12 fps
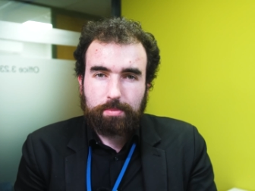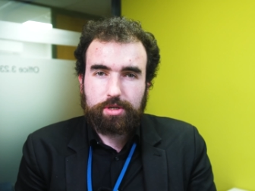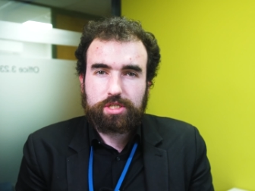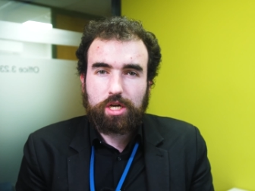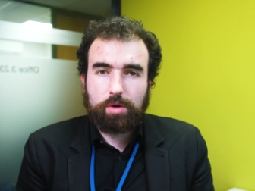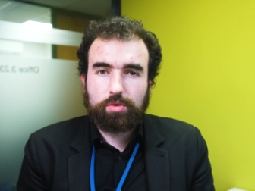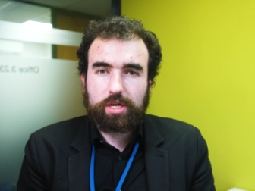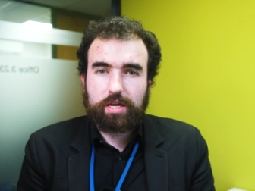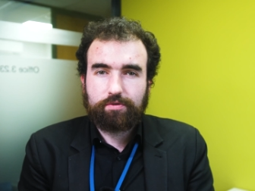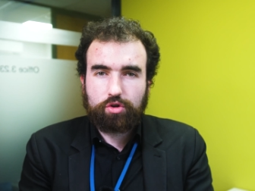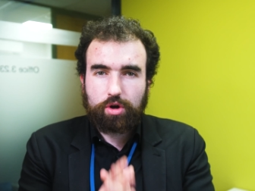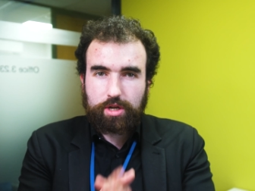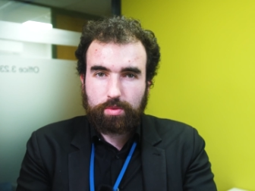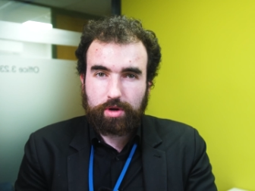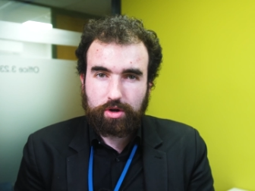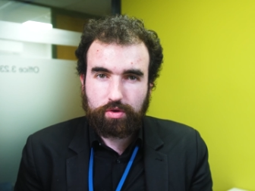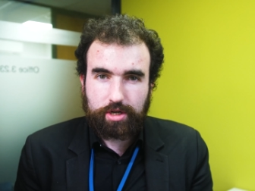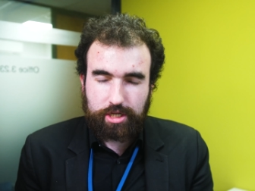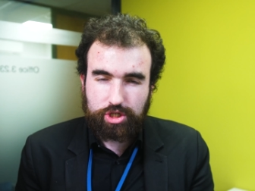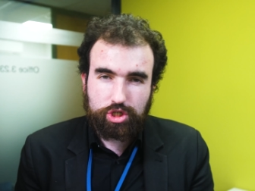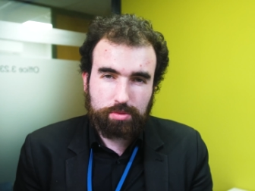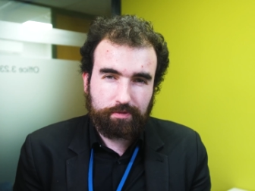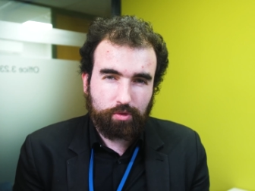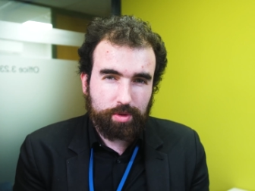But I want to give credit where credit is
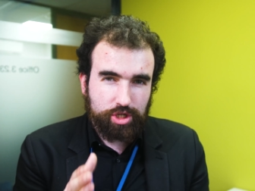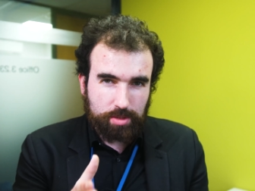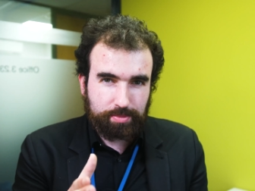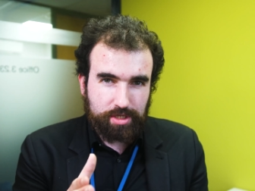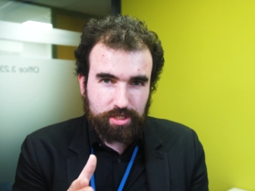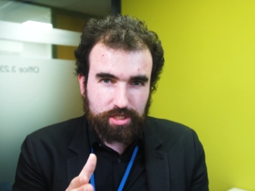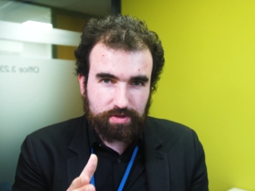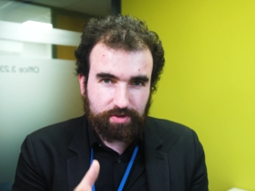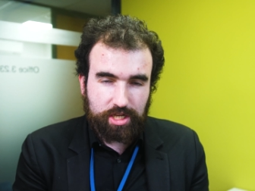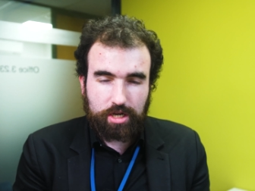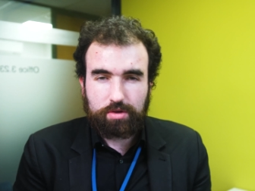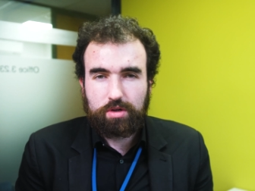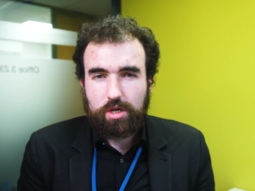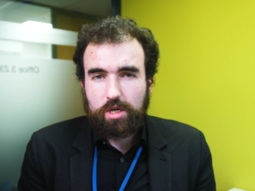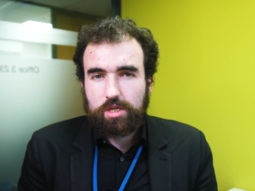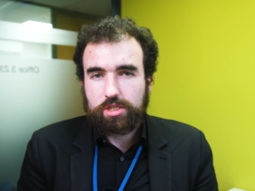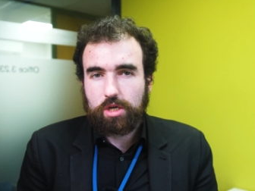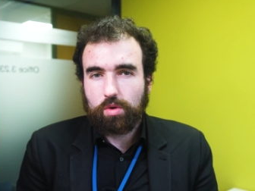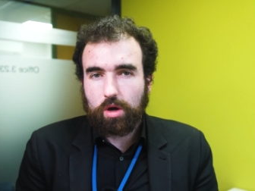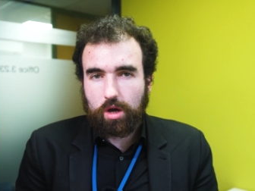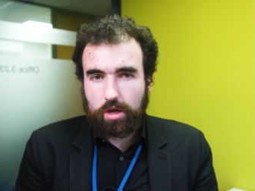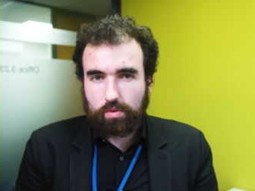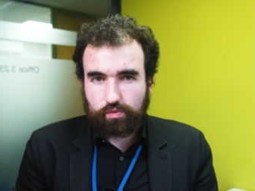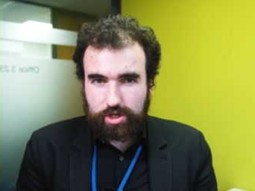due before we jump into this video. So
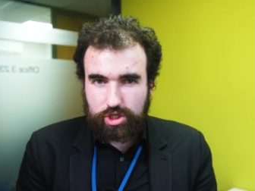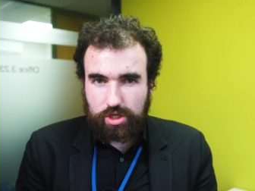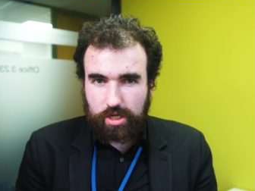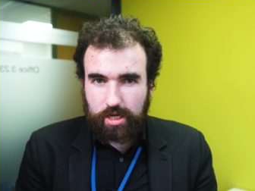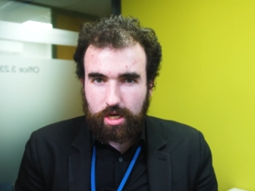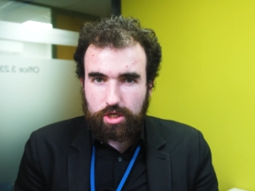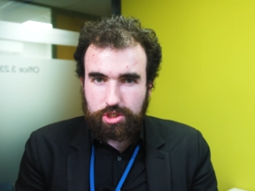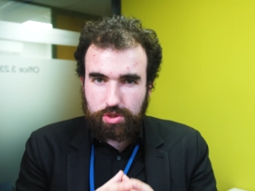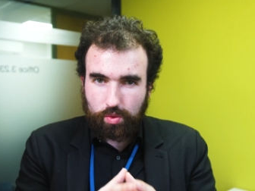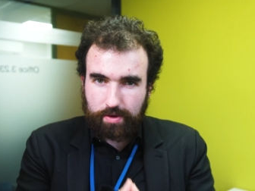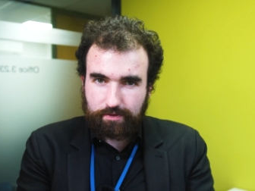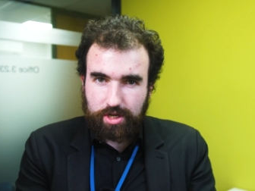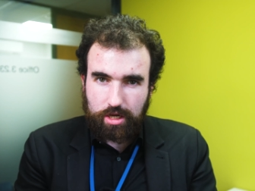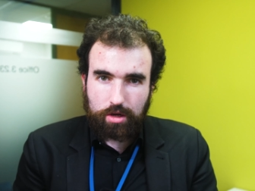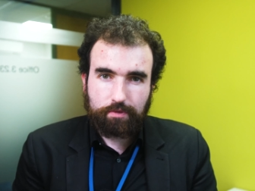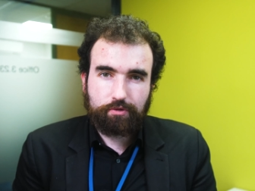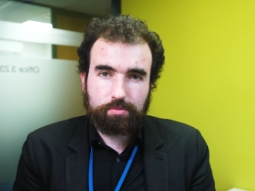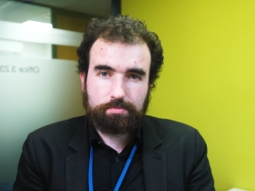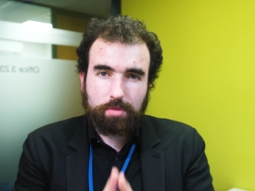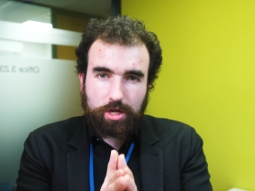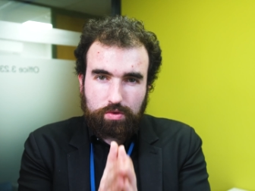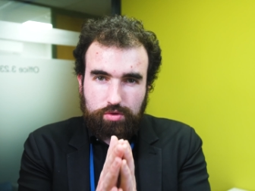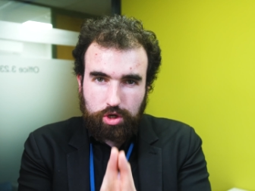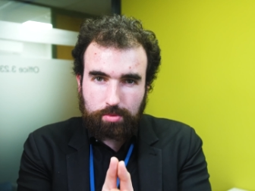I originally saw a video from
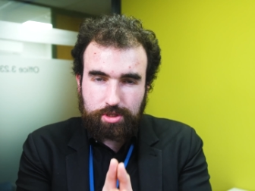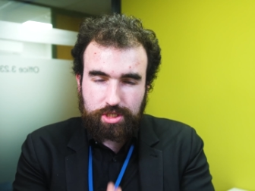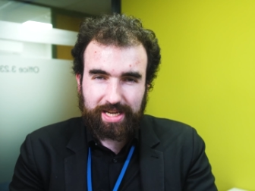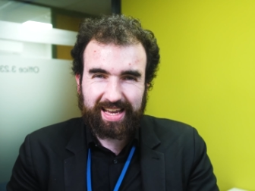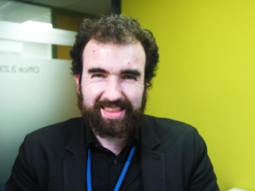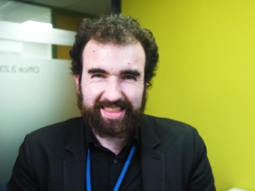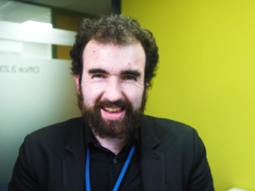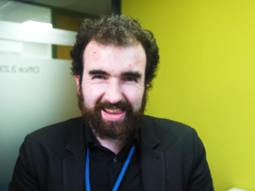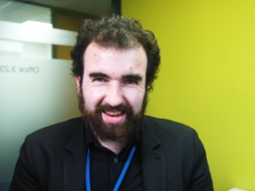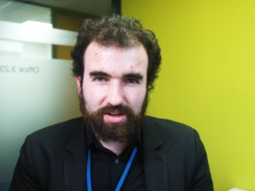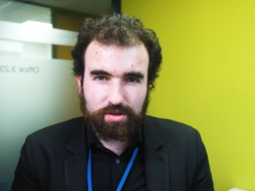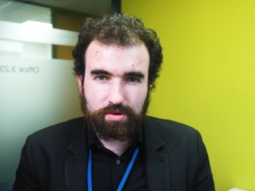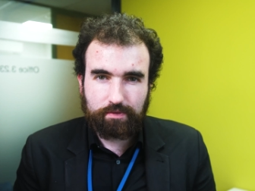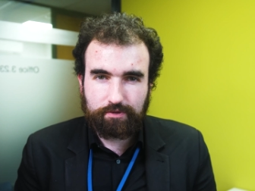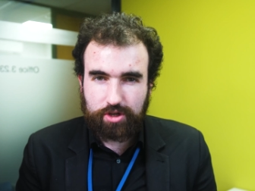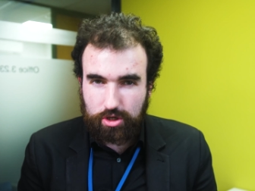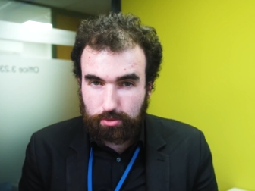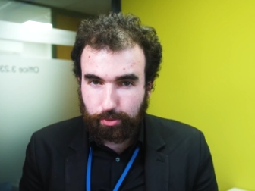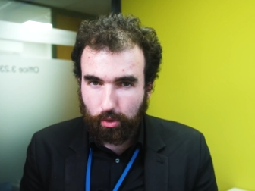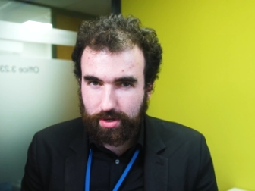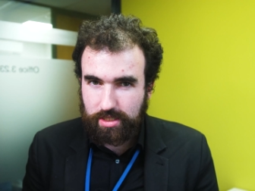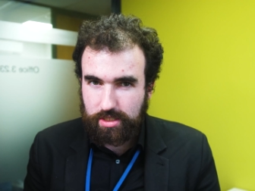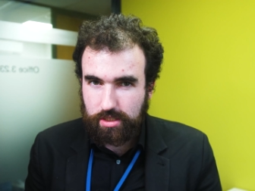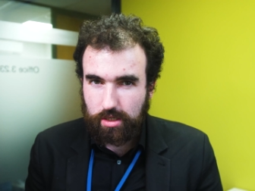Michael Thomas at the London
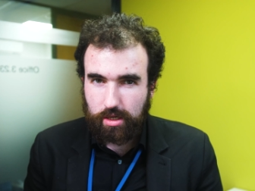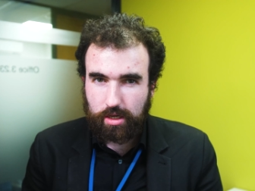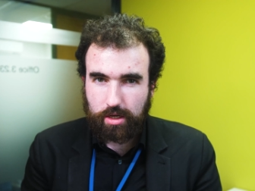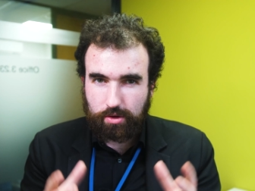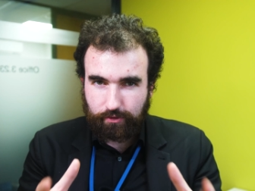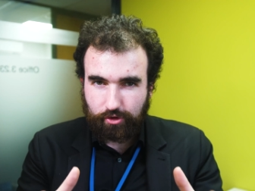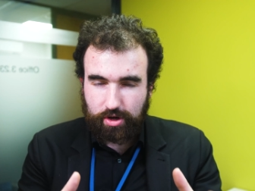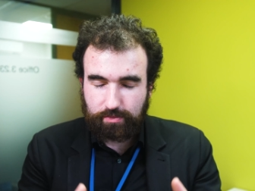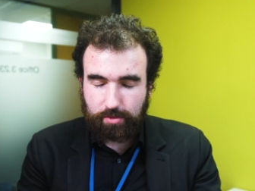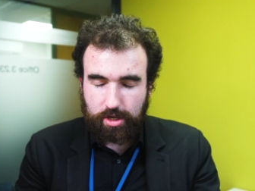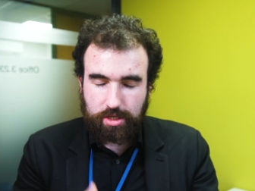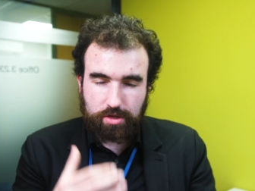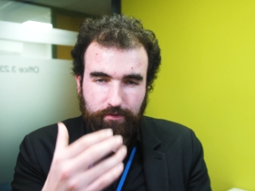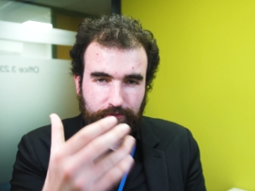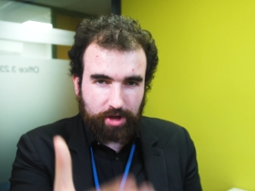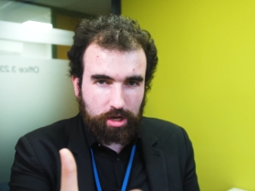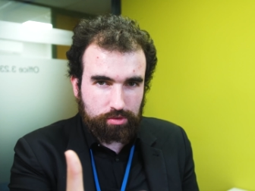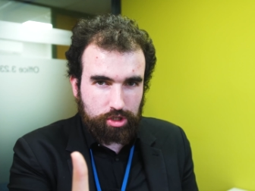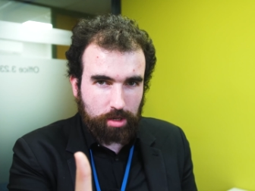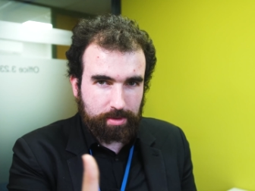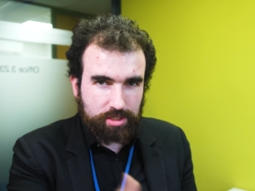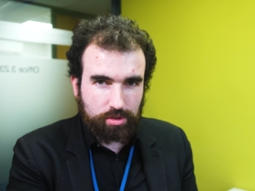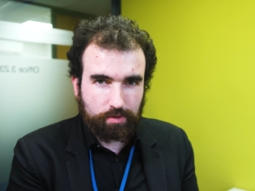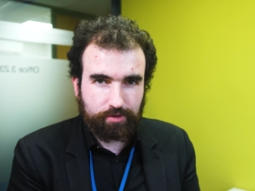Viewpoints, a good friend of mine, good fellow time
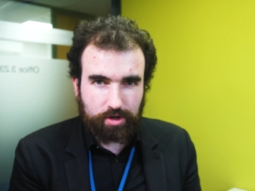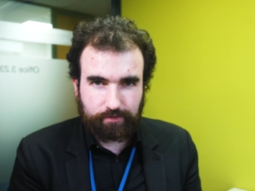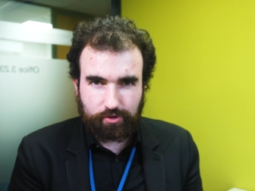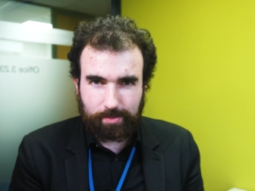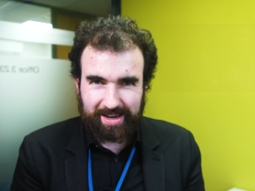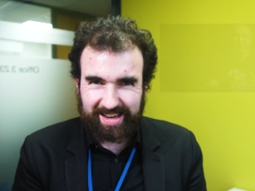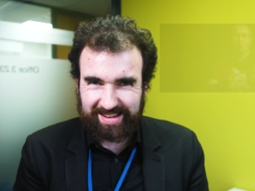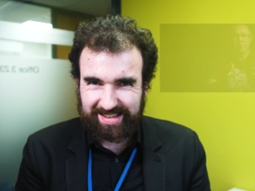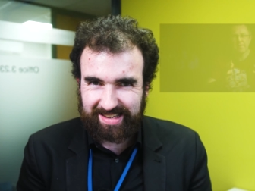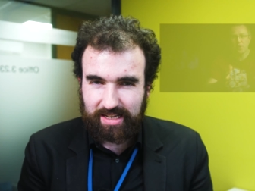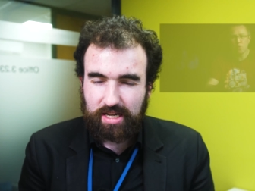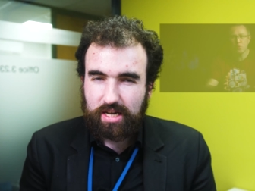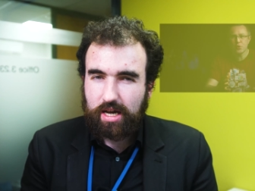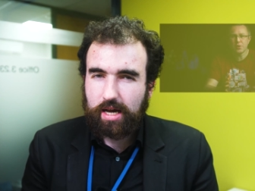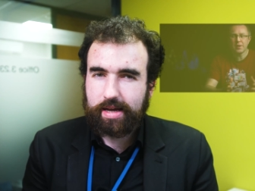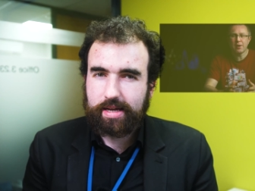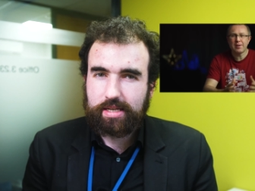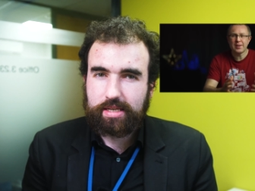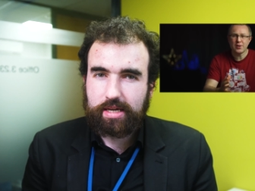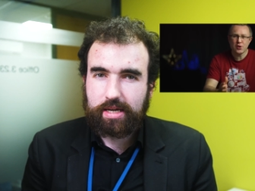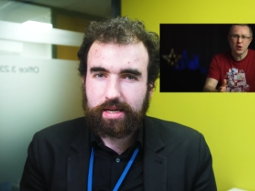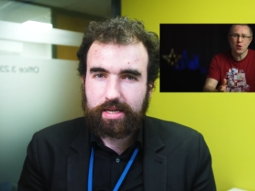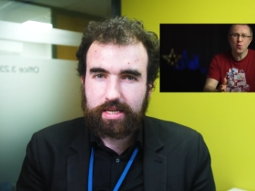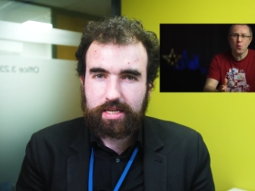lapse photographer from London, and
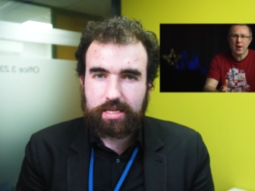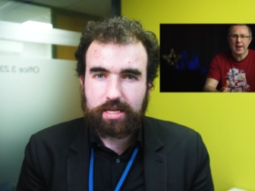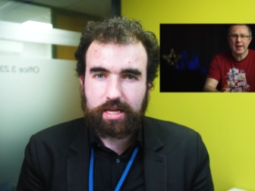he